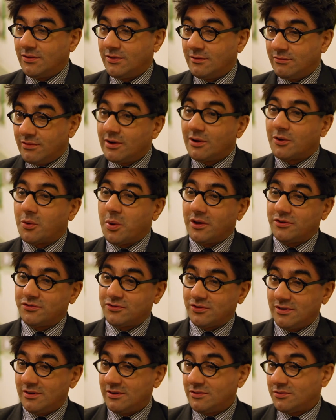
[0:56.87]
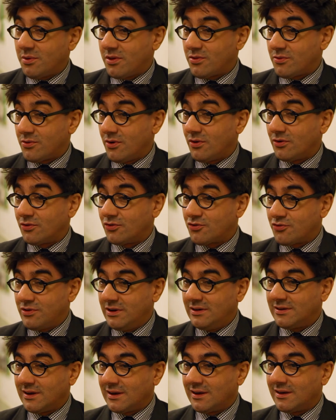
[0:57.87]
The real question is whether or not
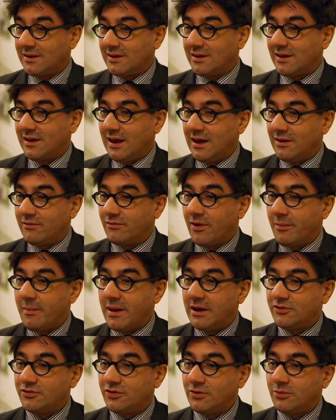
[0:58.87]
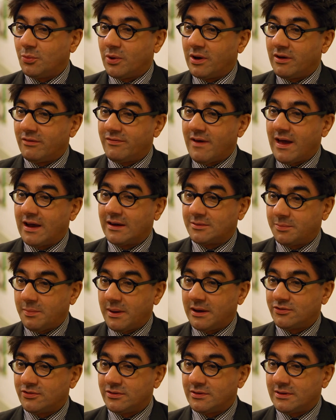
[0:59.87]
treating inflammation will affect
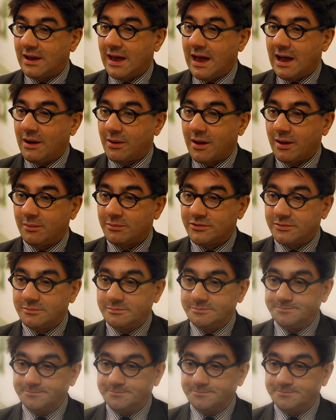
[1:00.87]
patient outcomes.